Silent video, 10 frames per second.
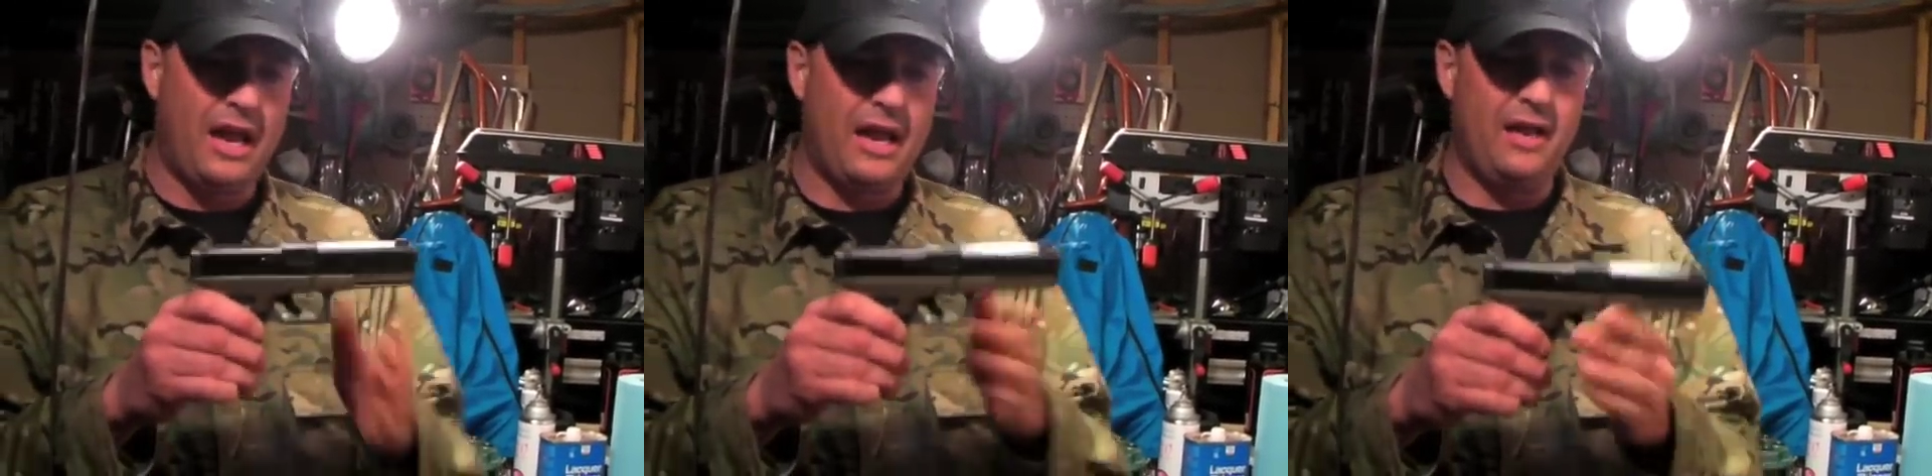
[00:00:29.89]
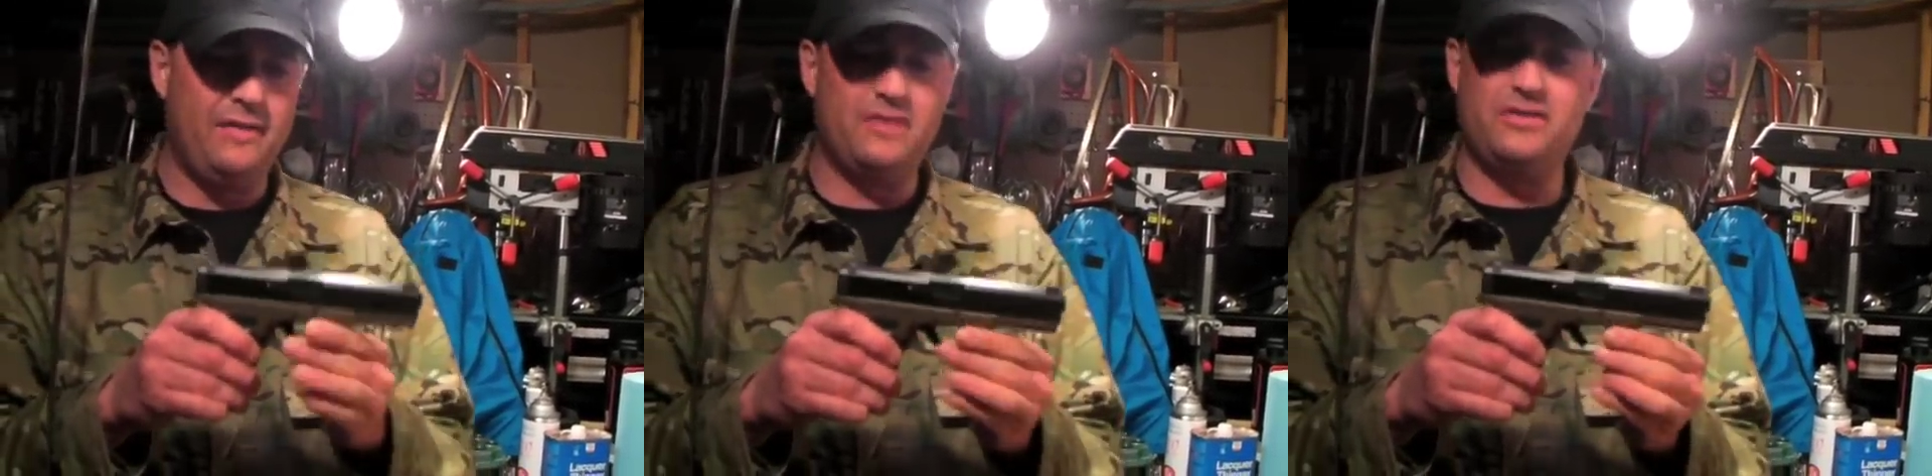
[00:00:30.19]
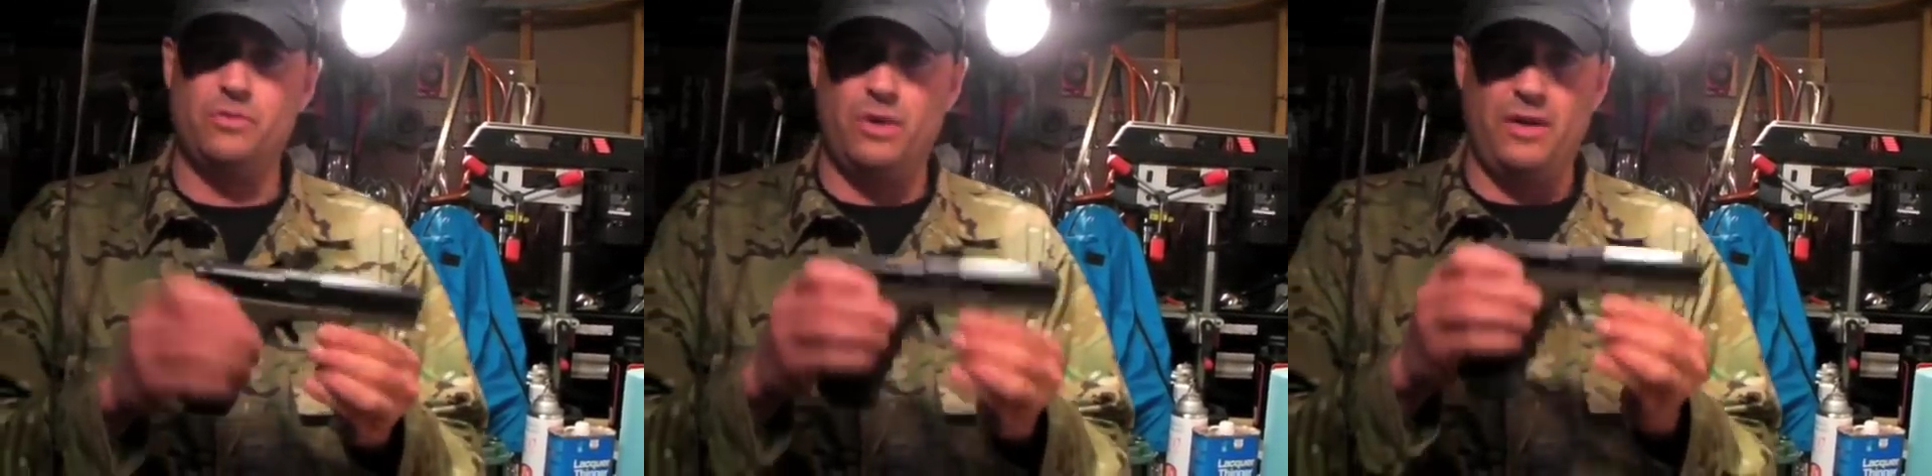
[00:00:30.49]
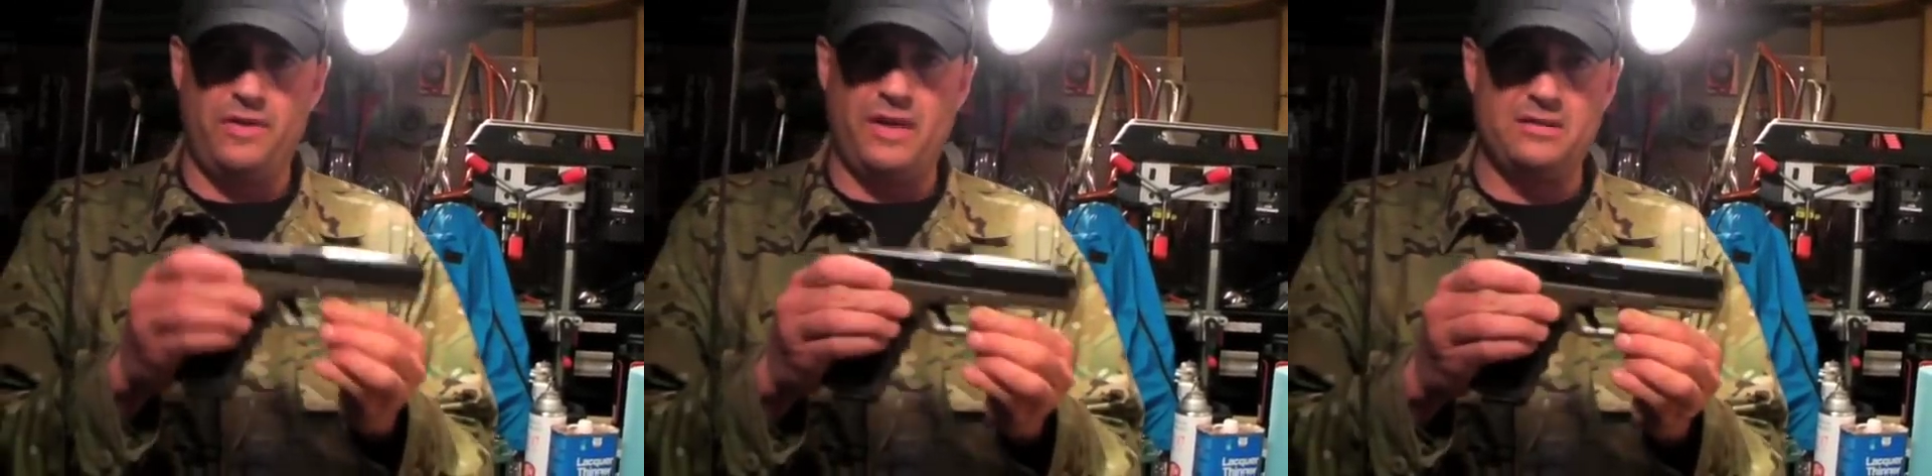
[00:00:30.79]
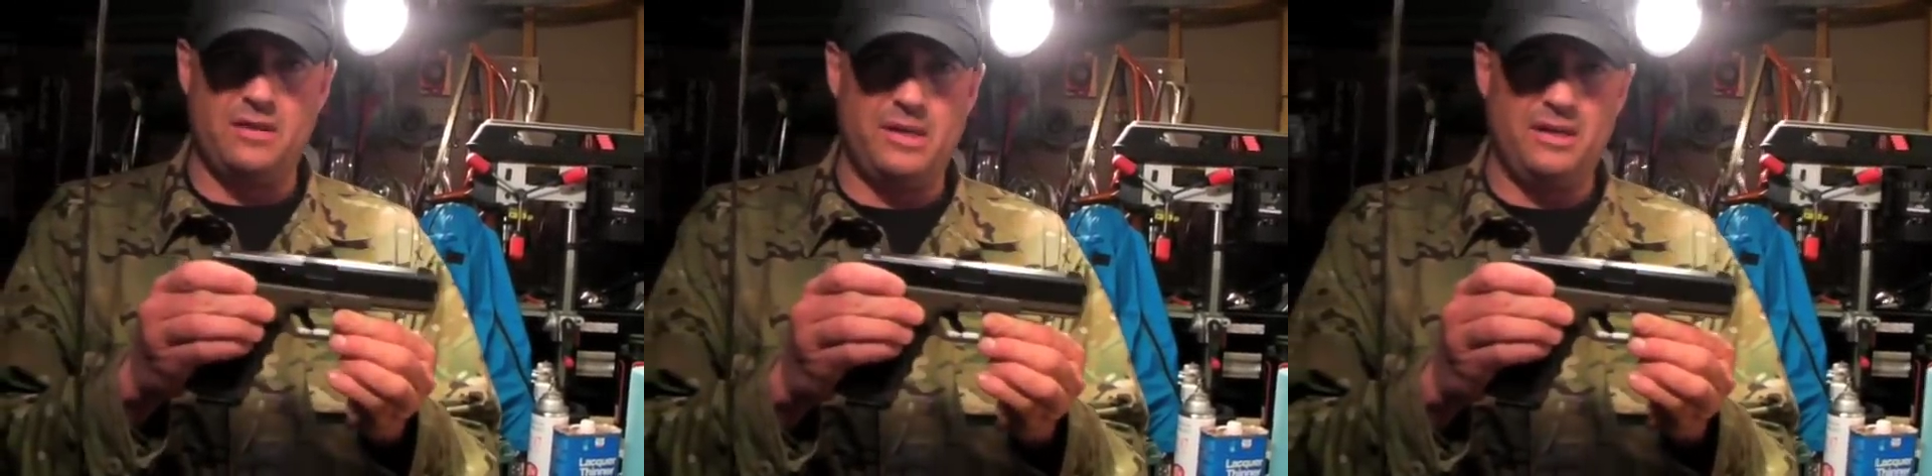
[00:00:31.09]
And this is one of the
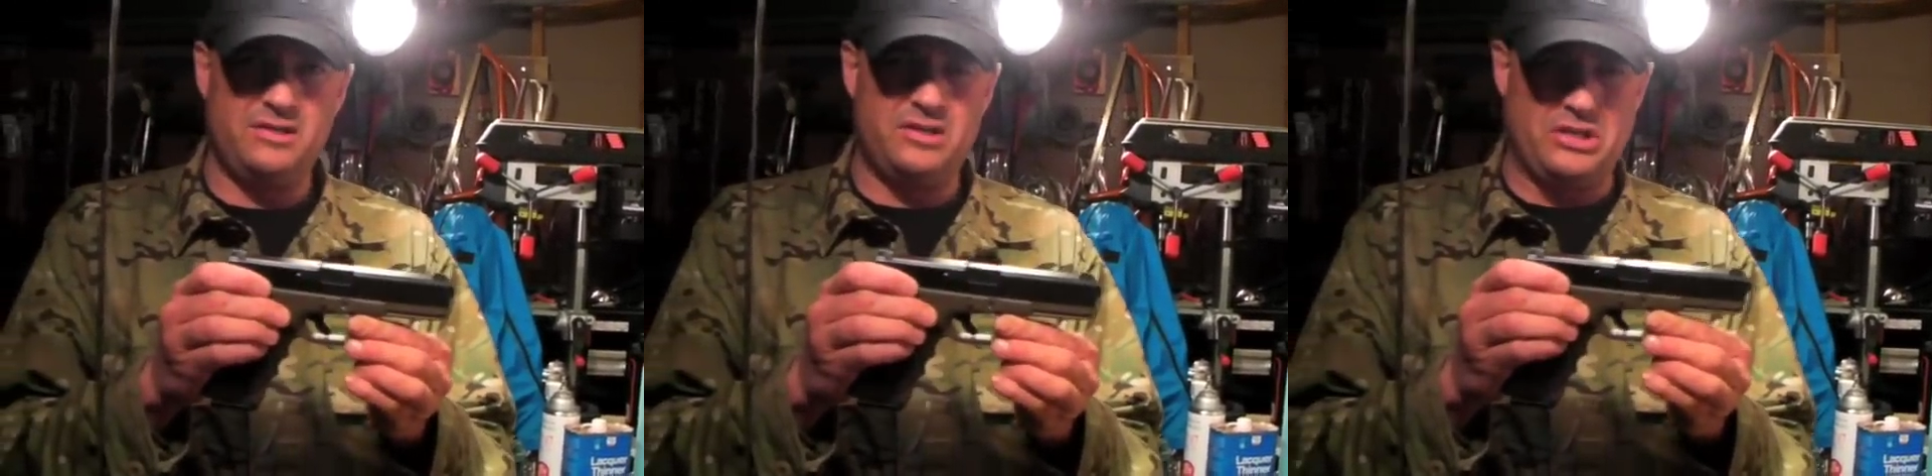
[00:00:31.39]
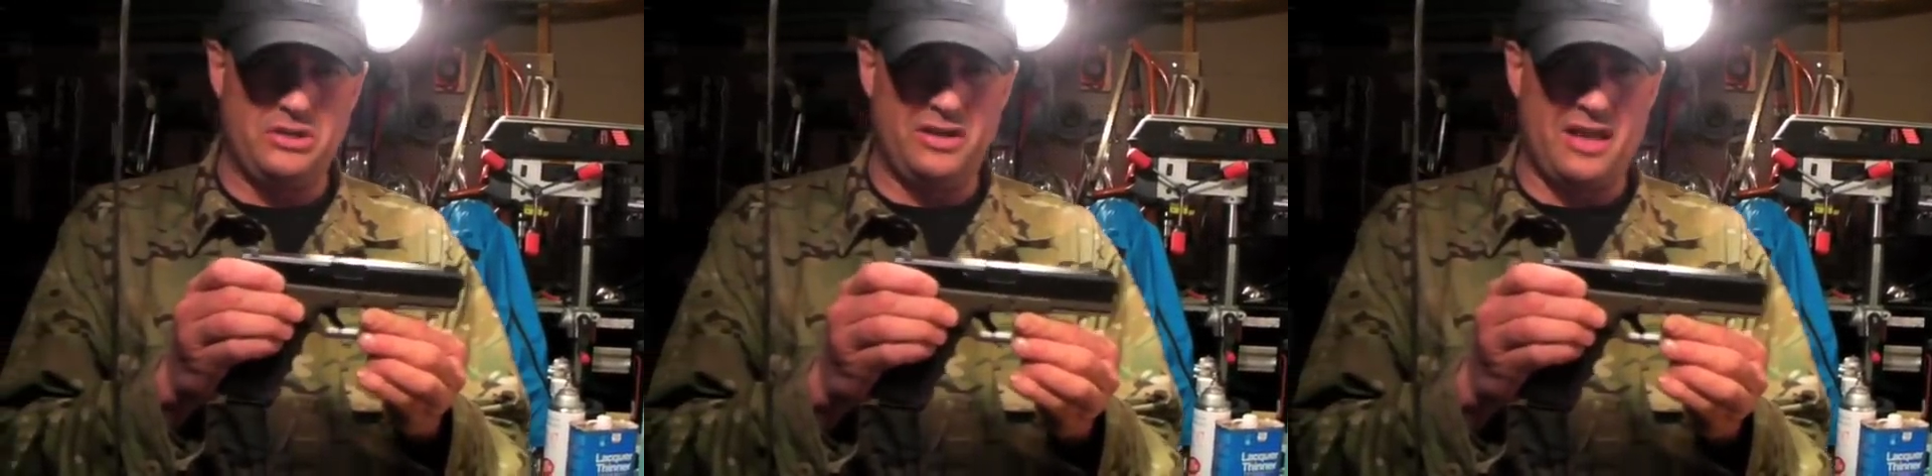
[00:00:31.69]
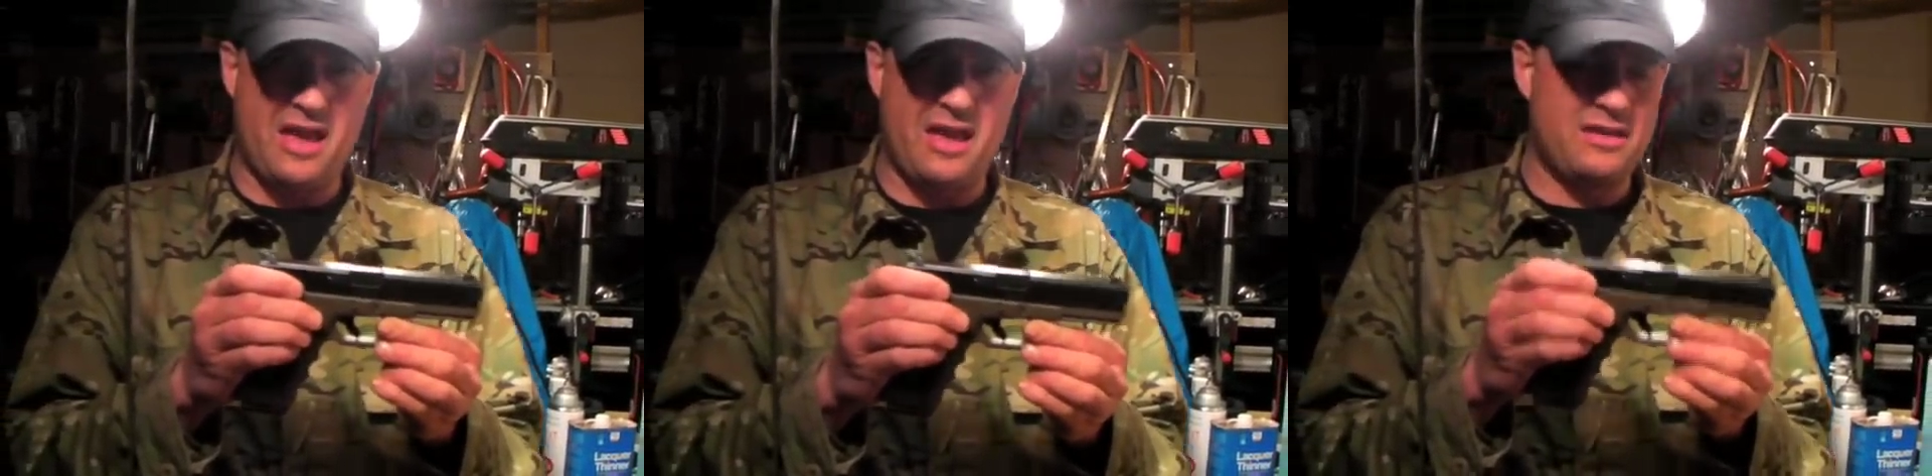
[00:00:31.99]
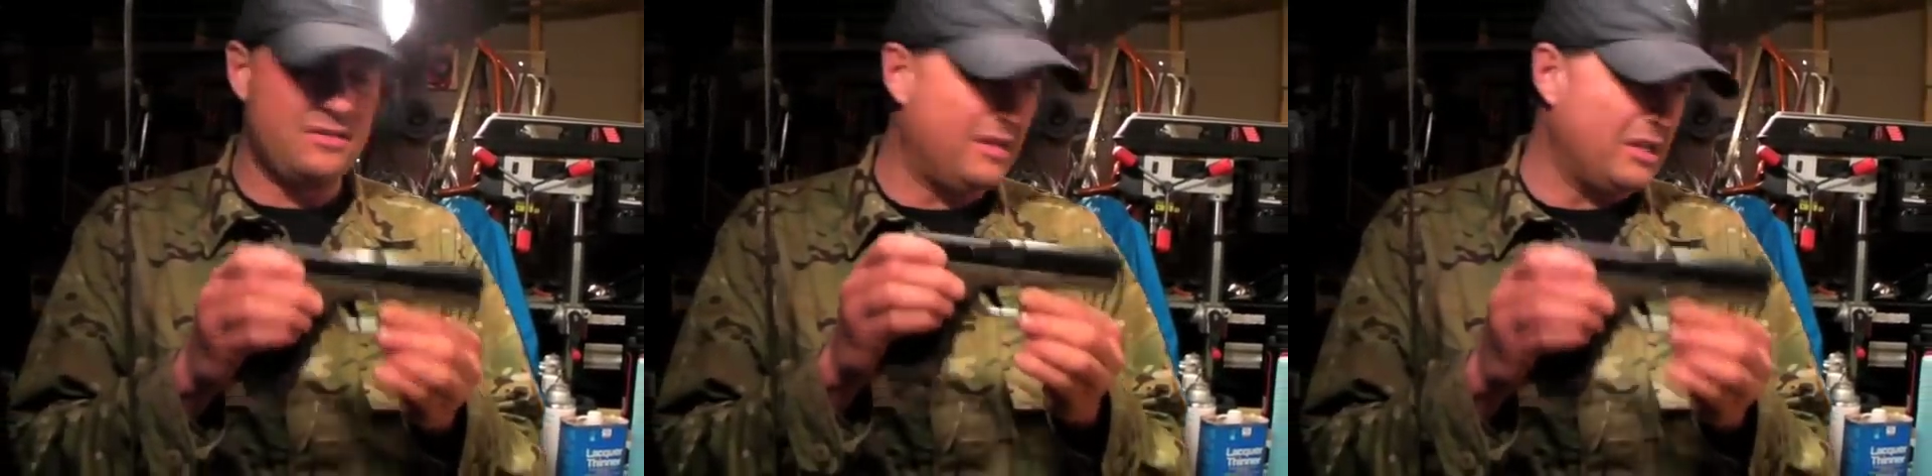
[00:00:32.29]
things on my list to do today is get